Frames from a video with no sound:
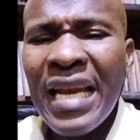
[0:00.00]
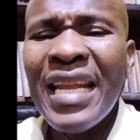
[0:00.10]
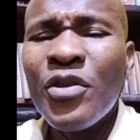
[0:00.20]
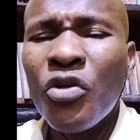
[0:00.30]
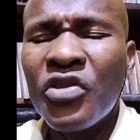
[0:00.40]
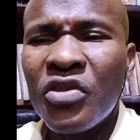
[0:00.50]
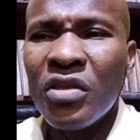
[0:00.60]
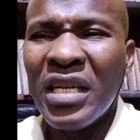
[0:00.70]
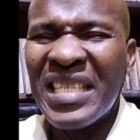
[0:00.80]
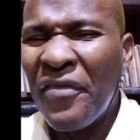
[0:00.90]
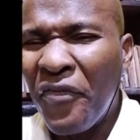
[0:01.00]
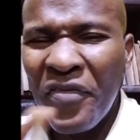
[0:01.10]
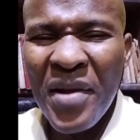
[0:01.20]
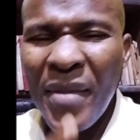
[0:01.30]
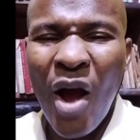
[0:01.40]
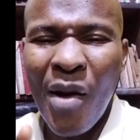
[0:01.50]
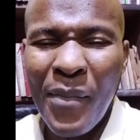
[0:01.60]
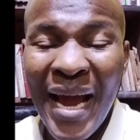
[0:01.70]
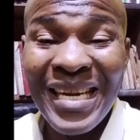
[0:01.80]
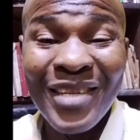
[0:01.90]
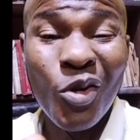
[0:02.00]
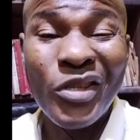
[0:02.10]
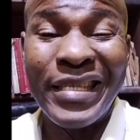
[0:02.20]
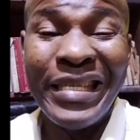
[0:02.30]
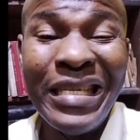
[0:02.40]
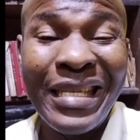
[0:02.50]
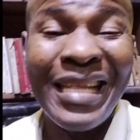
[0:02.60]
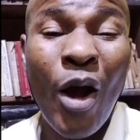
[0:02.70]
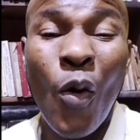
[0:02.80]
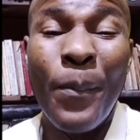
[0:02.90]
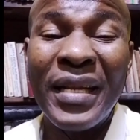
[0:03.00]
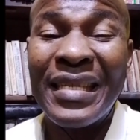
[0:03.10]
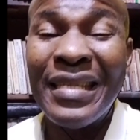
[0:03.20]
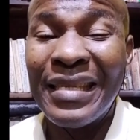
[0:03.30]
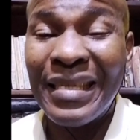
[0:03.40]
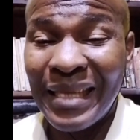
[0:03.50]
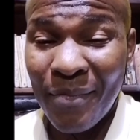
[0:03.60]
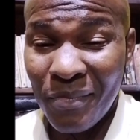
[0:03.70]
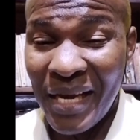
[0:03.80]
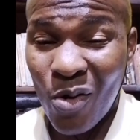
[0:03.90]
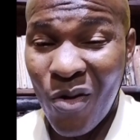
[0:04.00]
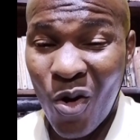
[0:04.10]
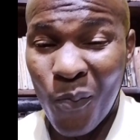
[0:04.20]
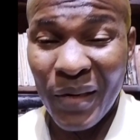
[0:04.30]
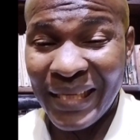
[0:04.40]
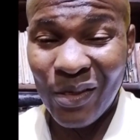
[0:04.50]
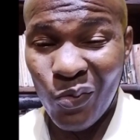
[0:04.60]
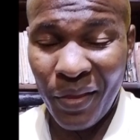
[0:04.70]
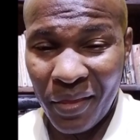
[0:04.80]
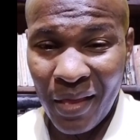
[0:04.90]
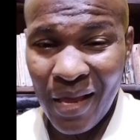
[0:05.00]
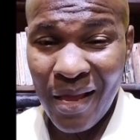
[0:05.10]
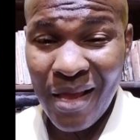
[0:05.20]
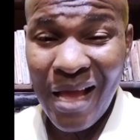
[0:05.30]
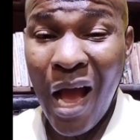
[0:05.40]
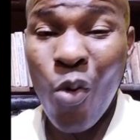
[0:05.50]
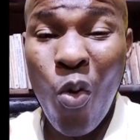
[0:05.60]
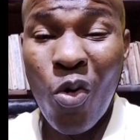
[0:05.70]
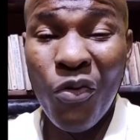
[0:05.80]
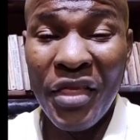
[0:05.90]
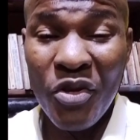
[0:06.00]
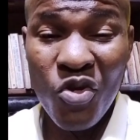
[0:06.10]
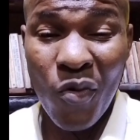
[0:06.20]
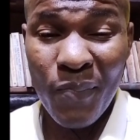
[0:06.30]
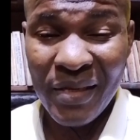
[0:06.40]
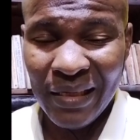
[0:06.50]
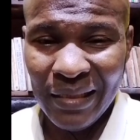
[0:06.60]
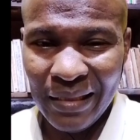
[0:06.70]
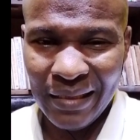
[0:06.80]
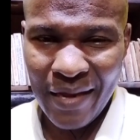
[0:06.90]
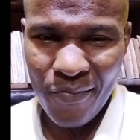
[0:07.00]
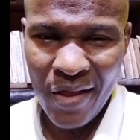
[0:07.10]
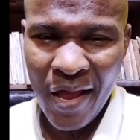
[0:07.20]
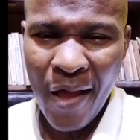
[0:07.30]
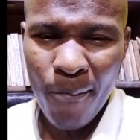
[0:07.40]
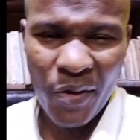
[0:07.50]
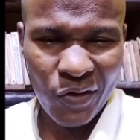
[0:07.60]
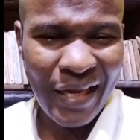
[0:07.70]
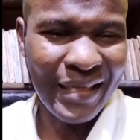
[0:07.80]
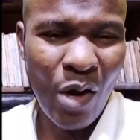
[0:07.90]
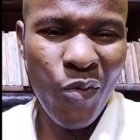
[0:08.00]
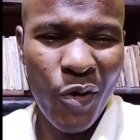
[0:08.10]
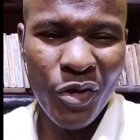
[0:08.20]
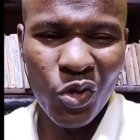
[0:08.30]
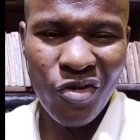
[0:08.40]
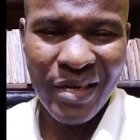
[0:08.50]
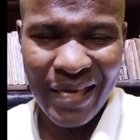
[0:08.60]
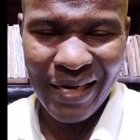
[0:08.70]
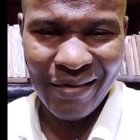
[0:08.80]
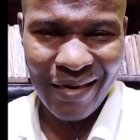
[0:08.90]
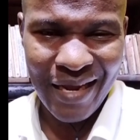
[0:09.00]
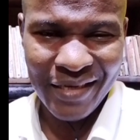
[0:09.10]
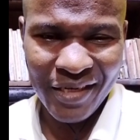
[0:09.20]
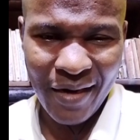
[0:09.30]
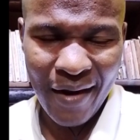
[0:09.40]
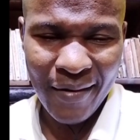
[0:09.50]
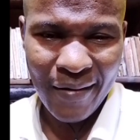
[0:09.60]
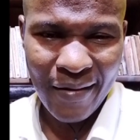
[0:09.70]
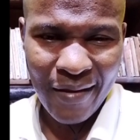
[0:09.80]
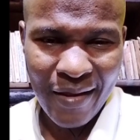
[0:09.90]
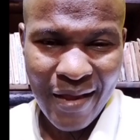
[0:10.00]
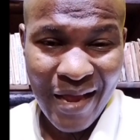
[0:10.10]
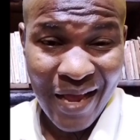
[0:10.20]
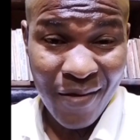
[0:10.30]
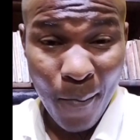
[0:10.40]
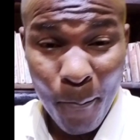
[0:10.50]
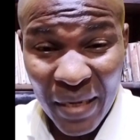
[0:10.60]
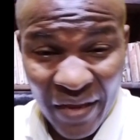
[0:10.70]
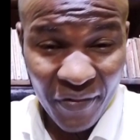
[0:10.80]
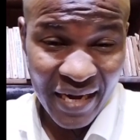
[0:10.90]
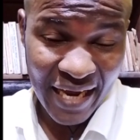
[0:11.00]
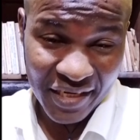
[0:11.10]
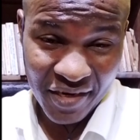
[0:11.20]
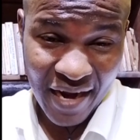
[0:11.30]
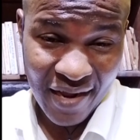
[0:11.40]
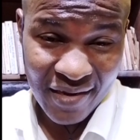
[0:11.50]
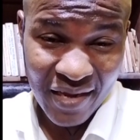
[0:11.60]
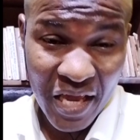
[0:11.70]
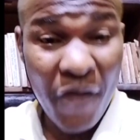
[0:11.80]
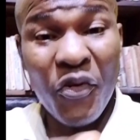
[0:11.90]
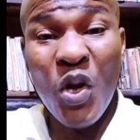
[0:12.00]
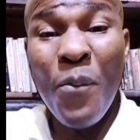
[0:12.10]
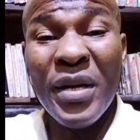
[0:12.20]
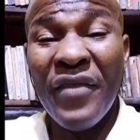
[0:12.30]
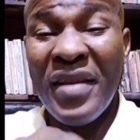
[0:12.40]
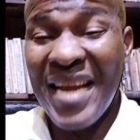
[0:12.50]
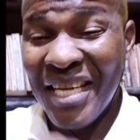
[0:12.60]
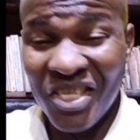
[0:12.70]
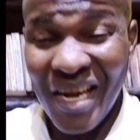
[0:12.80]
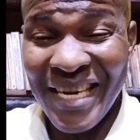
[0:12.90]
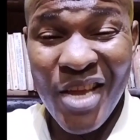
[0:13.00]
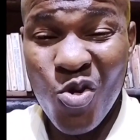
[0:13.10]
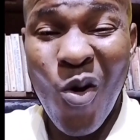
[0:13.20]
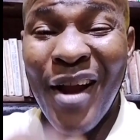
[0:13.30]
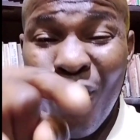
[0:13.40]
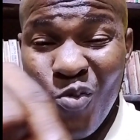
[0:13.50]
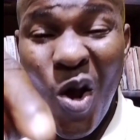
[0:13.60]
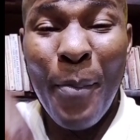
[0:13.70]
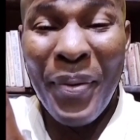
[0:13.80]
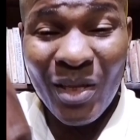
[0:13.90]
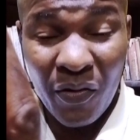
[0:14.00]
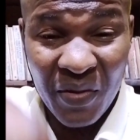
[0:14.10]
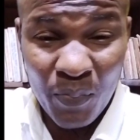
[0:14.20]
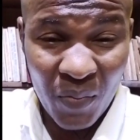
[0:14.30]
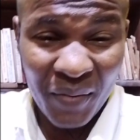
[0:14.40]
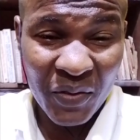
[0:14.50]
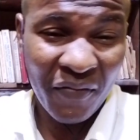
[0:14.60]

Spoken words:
let us reframe our mind. Let us delete that operating system that we are operating with and work with a new operating system, because that's how we're going to create a greater Nigeria. Believe in Nigeria. If you don't believe in Nigeria, then you are part of the problems